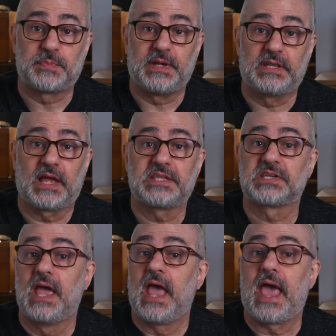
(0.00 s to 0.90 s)
speed lights,
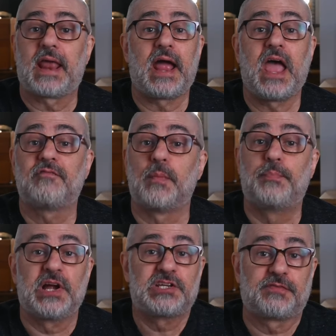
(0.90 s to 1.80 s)
and I have a
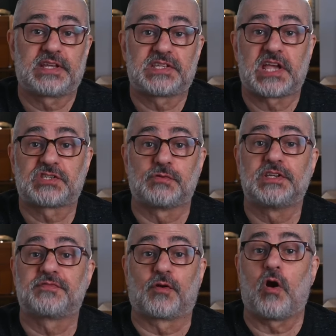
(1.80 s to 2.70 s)
bunch of
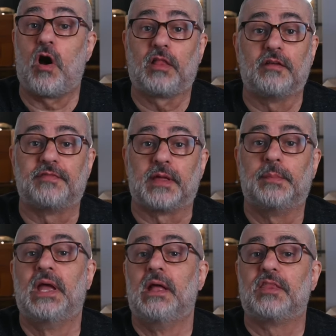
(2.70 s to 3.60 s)
accessories for all of
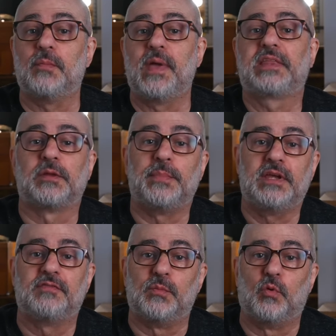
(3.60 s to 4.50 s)
them that make them
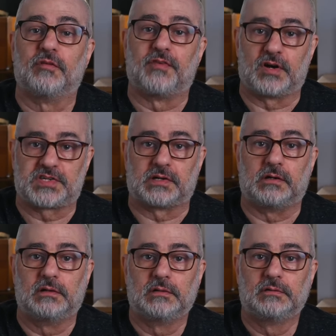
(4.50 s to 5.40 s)
even more
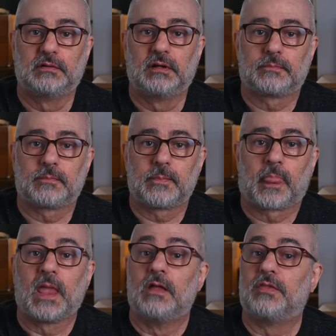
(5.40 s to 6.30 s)
versatile.
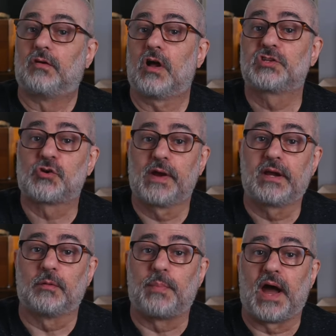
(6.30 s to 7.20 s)
They're all
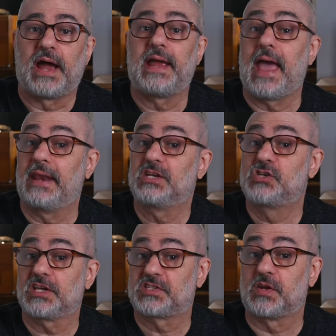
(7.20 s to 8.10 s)
triggered by and
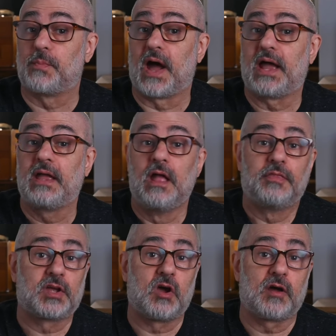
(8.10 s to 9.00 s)
adjusted by
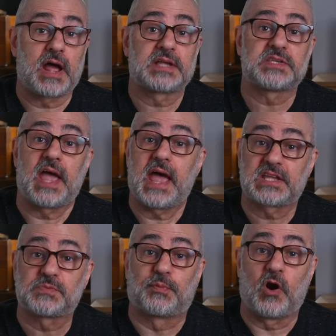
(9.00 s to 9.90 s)
the Godox
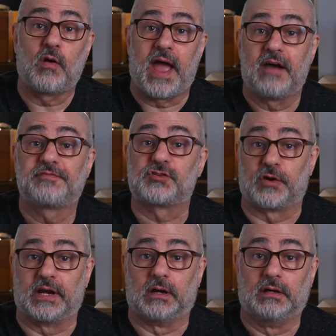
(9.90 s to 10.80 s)
X-Pro F
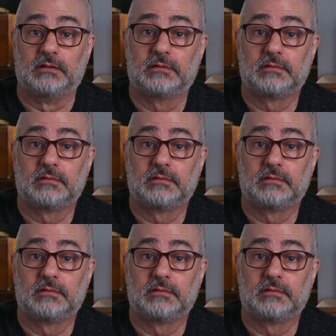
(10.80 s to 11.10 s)
trigger.